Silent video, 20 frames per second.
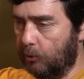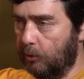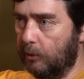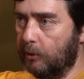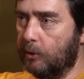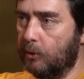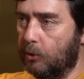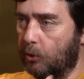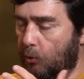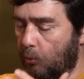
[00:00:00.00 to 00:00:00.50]
so
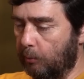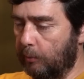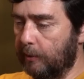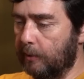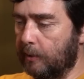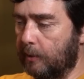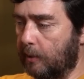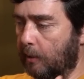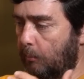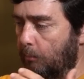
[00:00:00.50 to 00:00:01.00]
this is
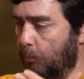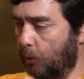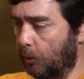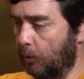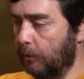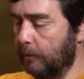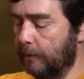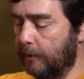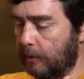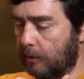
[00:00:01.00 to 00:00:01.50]
humans,
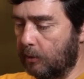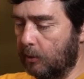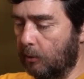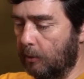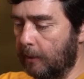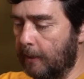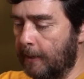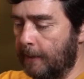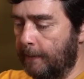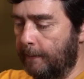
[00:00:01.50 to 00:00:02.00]
birds, and
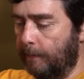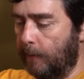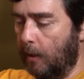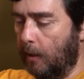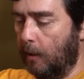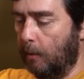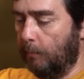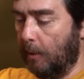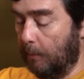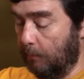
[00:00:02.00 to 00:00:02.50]
so
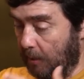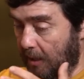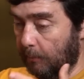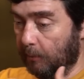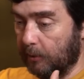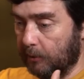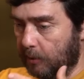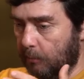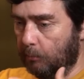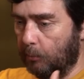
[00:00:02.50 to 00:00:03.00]
on,
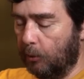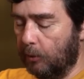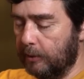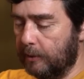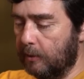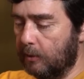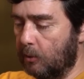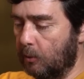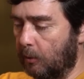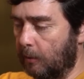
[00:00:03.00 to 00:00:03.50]
mammals and birds,
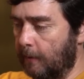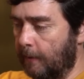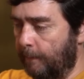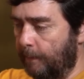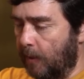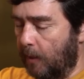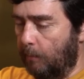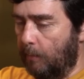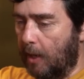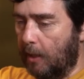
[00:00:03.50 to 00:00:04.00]
and so on.
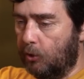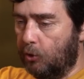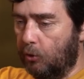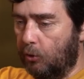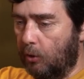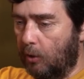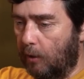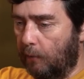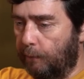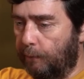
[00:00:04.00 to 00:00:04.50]

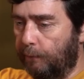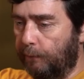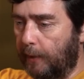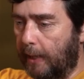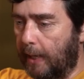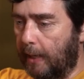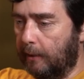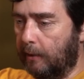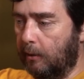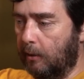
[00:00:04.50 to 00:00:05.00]
Imagine a
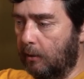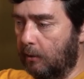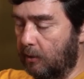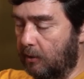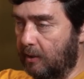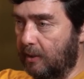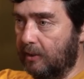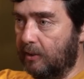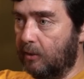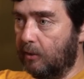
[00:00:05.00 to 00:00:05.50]
flat
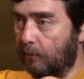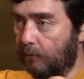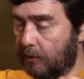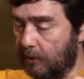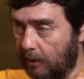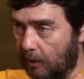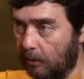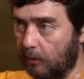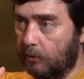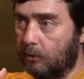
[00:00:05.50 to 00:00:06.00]
disk of
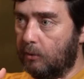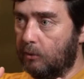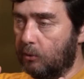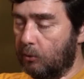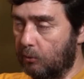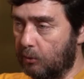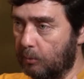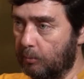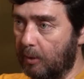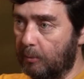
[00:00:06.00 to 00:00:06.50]
cells.
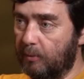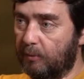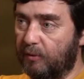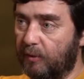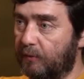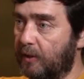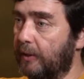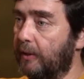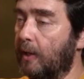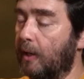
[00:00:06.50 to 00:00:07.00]
So there's maybe
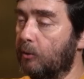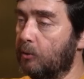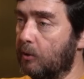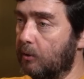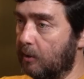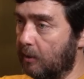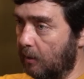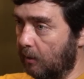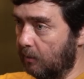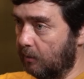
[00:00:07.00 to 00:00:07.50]
50,000
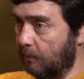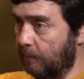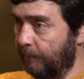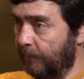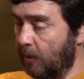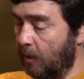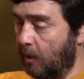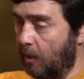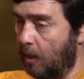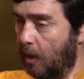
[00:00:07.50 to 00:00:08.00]
cells.
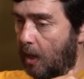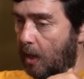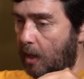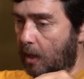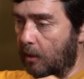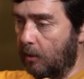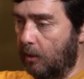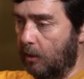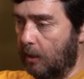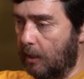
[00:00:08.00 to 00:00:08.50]

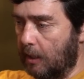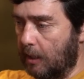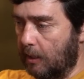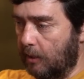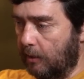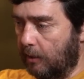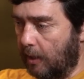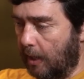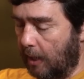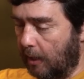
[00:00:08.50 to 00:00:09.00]
And
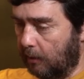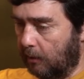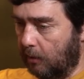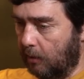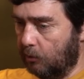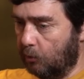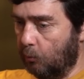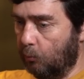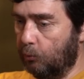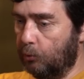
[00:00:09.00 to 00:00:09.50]
in that,
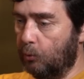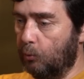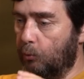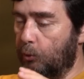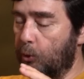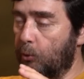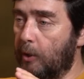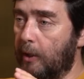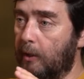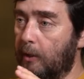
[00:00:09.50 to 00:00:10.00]
so
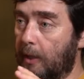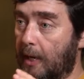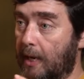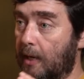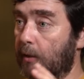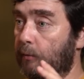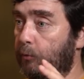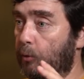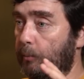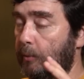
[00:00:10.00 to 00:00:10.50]
when you get an
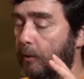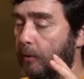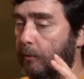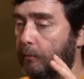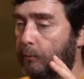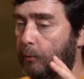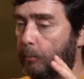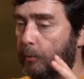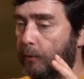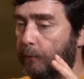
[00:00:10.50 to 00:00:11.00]
egg from
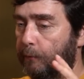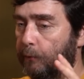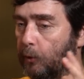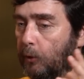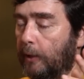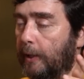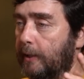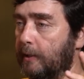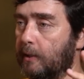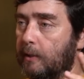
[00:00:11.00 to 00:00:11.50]
a
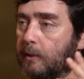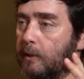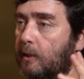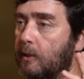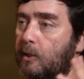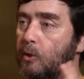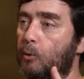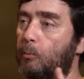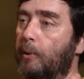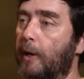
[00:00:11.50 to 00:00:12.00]
fertilized,
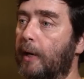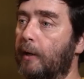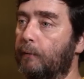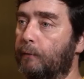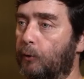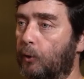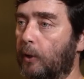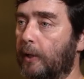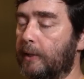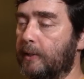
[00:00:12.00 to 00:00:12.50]
let's say you buy a
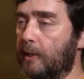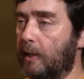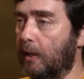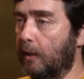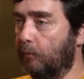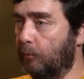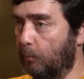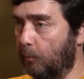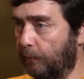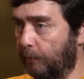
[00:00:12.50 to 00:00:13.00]
fertilized
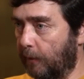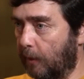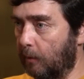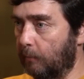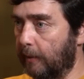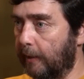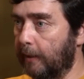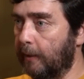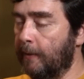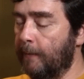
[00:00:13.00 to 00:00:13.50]
egg from a farm,
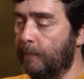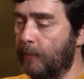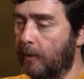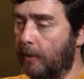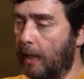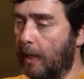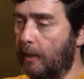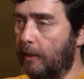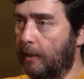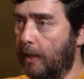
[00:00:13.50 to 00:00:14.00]
right?
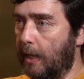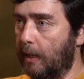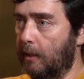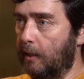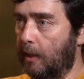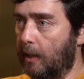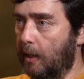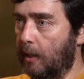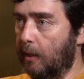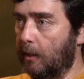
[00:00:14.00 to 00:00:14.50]
Mm-hmm.
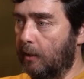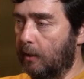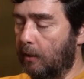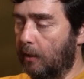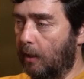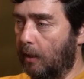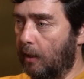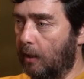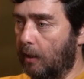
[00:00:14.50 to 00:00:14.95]
That egg